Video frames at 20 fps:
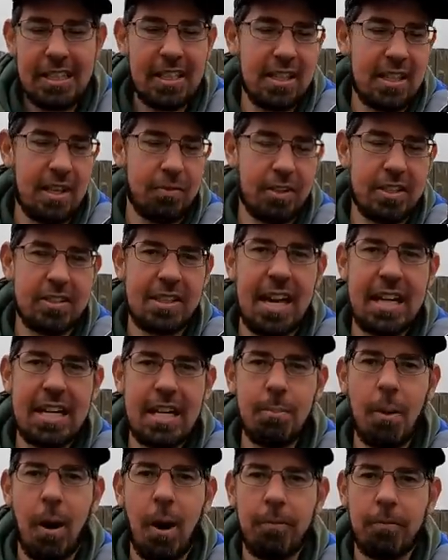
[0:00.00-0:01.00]
You could definitely take
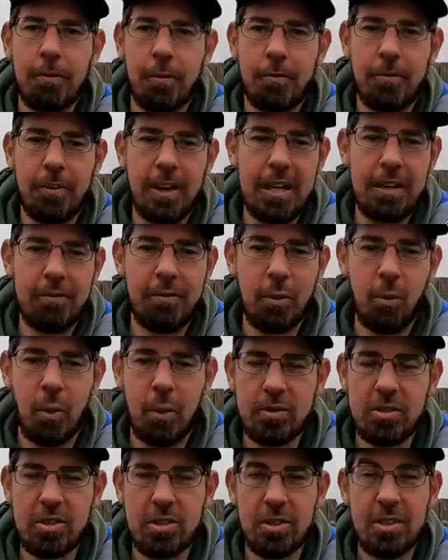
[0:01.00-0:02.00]
him home for a feed if you
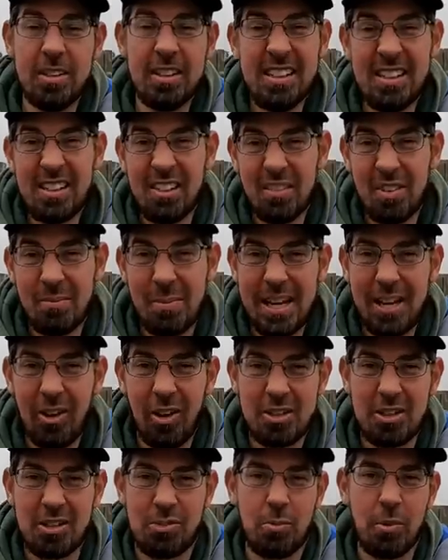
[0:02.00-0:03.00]
want to. For me,
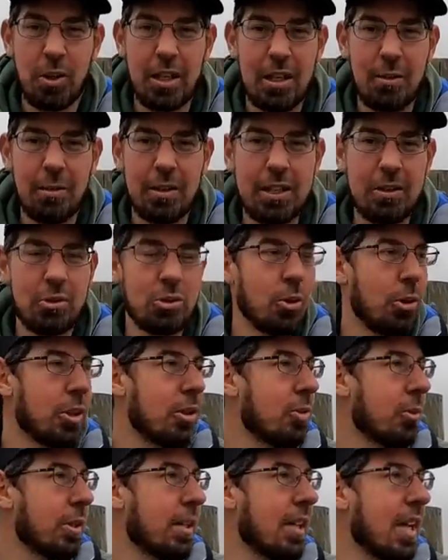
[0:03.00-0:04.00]
I just really, really enjoy
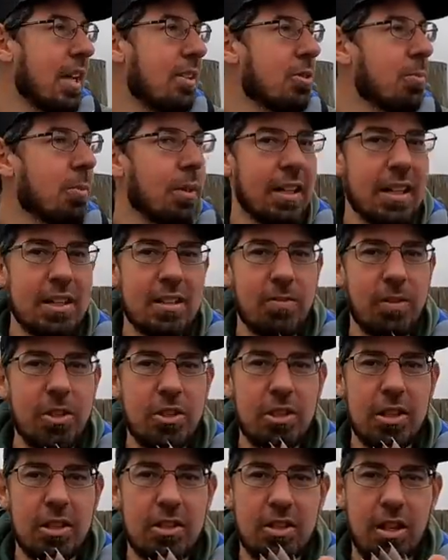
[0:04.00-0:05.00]
doing catch and release
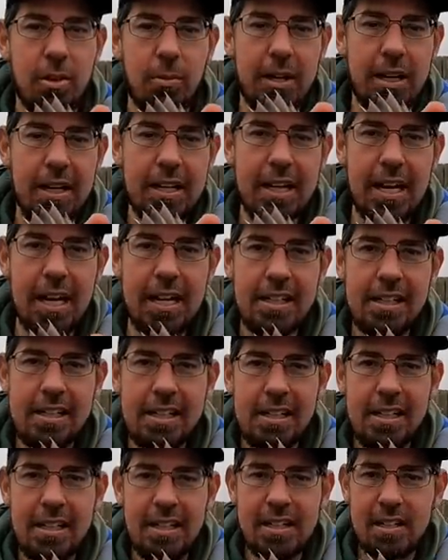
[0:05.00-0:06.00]
fishing. So we're going to get
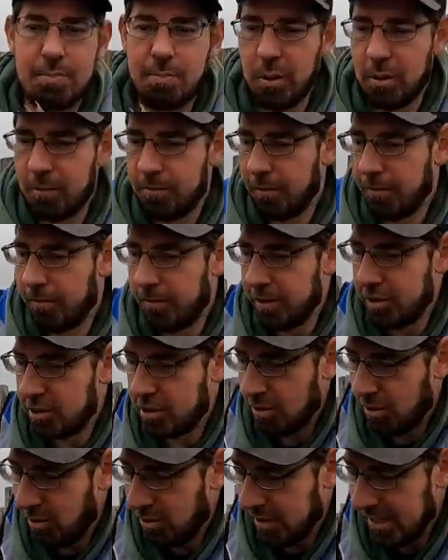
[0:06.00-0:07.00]
this beautiful
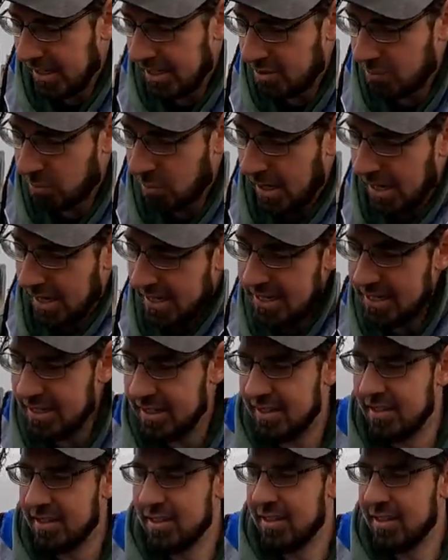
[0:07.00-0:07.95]
fish on his way.